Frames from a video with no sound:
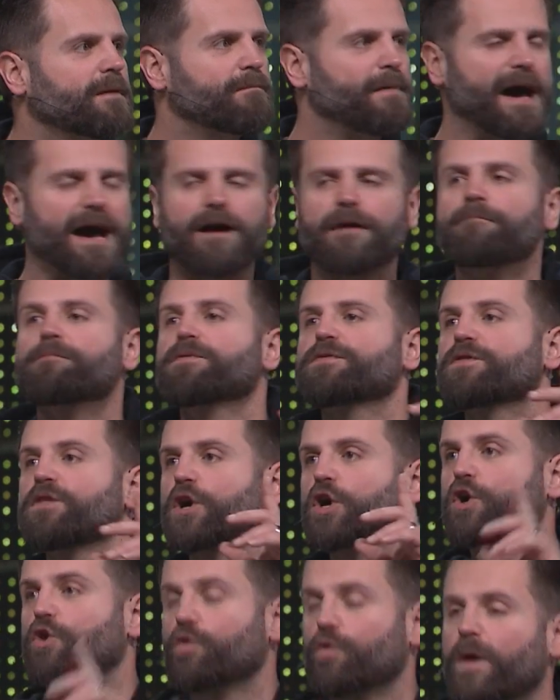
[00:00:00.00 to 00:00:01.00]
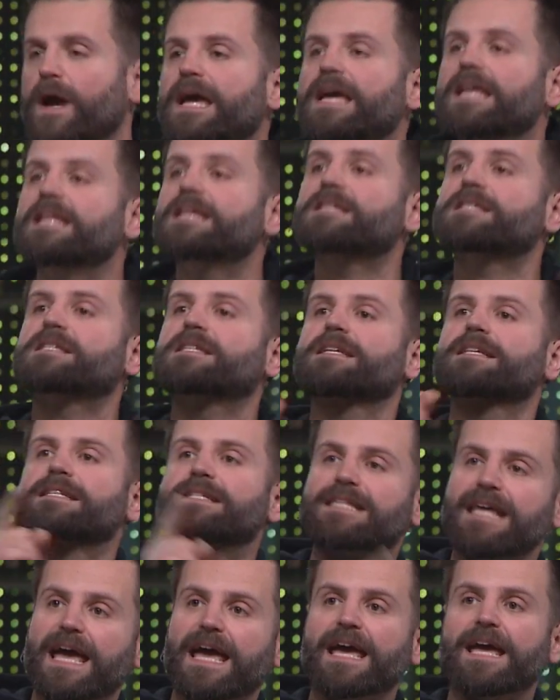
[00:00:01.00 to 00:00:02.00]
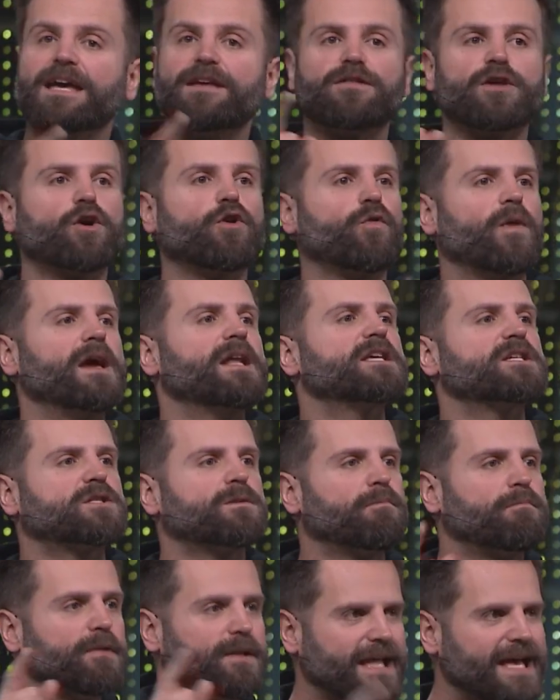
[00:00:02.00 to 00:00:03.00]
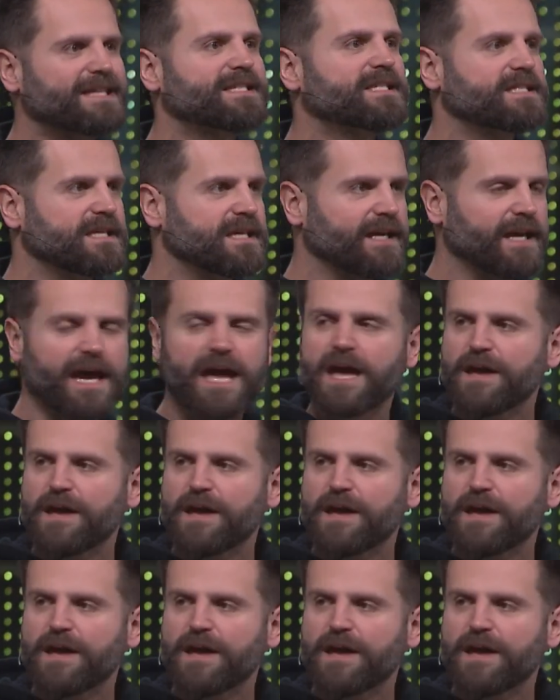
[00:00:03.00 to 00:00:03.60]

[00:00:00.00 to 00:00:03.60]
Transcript: about the greatest day, the greatest blessing